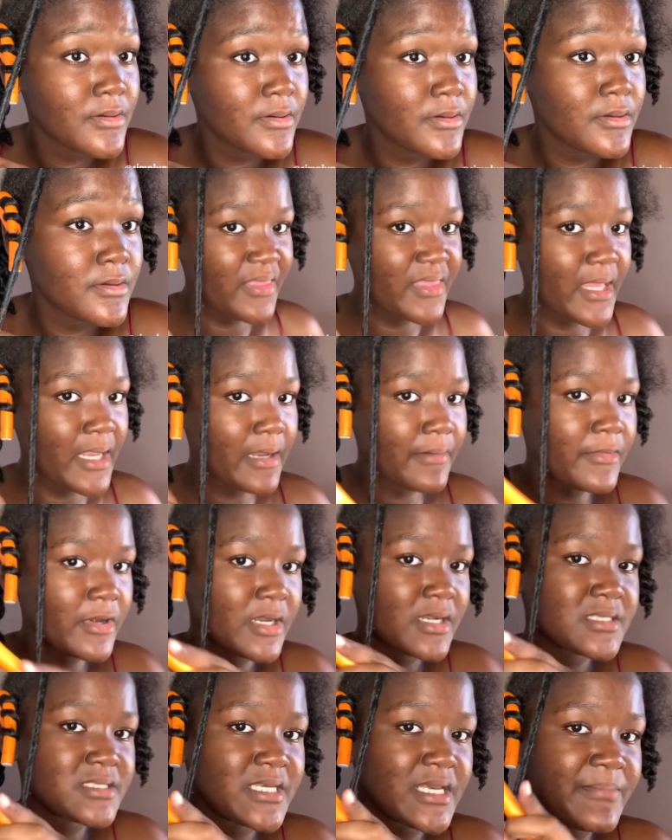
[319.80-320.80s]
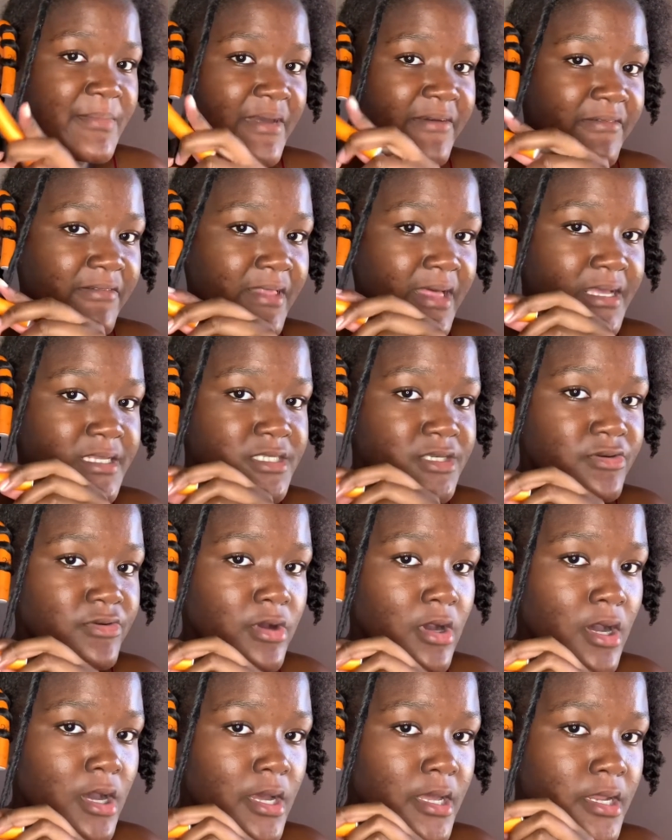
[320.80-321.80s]
Then I'm gonna take my flexi
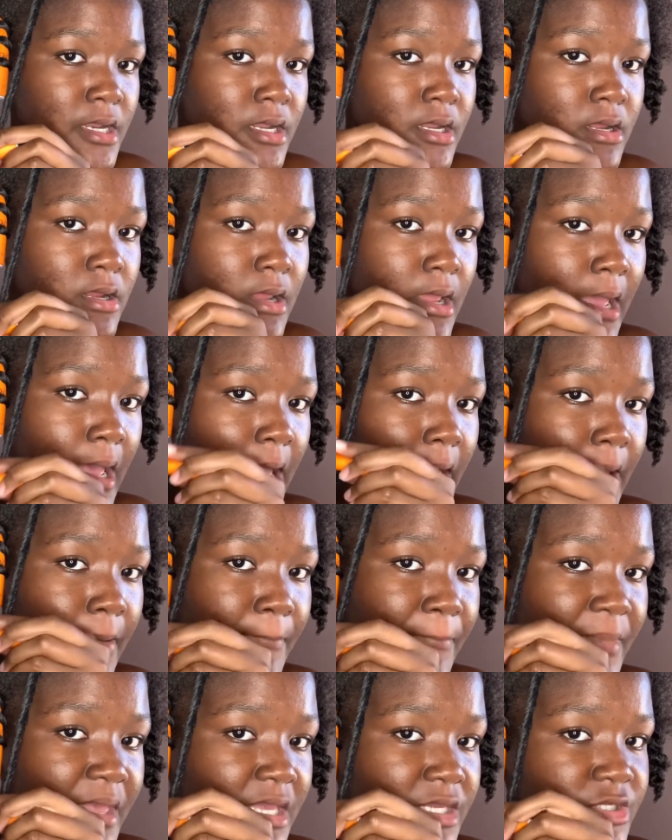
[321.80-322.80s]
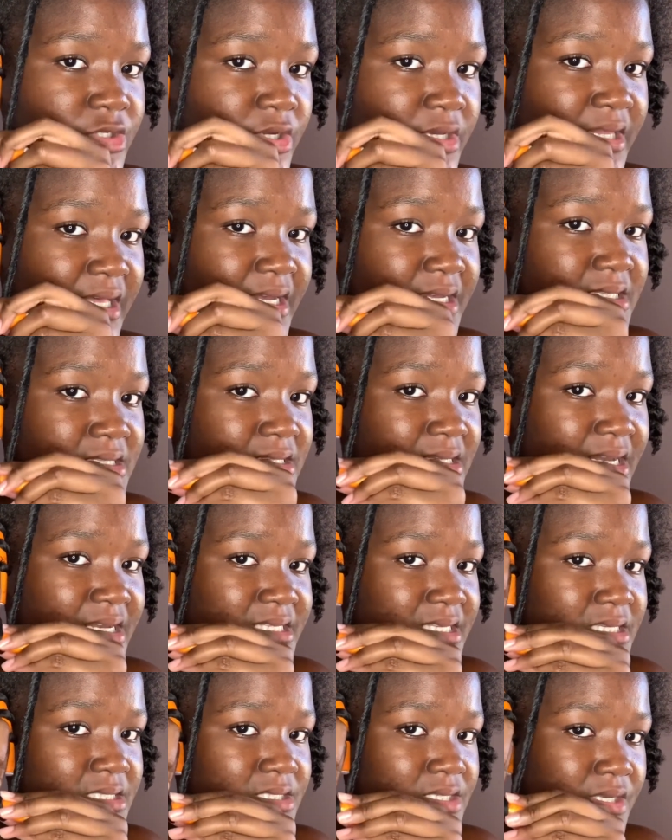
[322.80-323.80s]
rod and make sure that it's
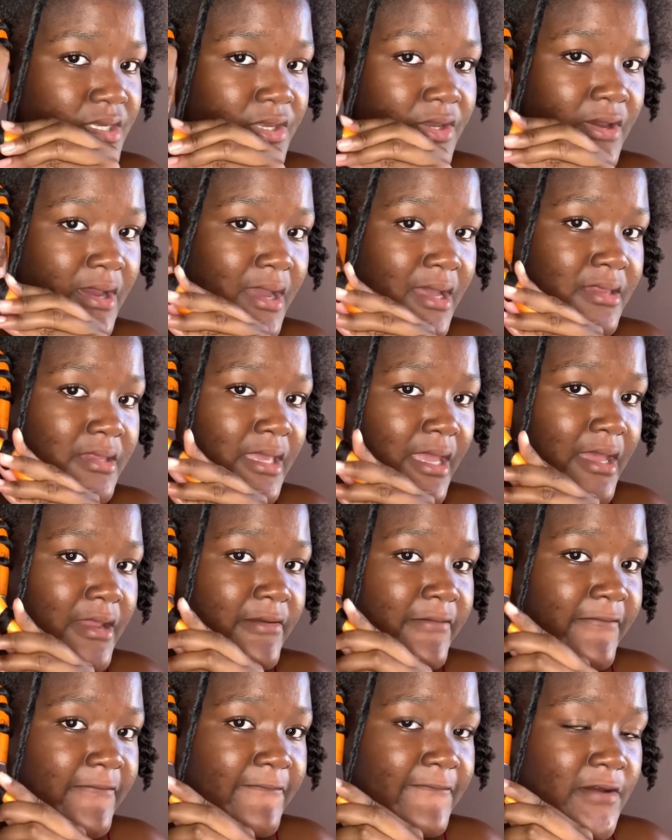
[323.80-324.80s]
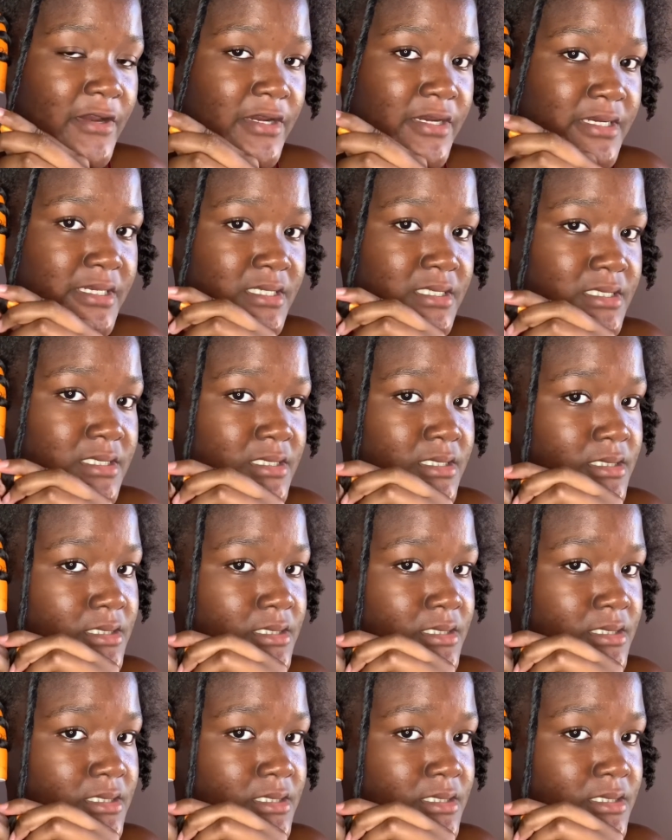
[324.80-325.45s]
nice and secure at the end first.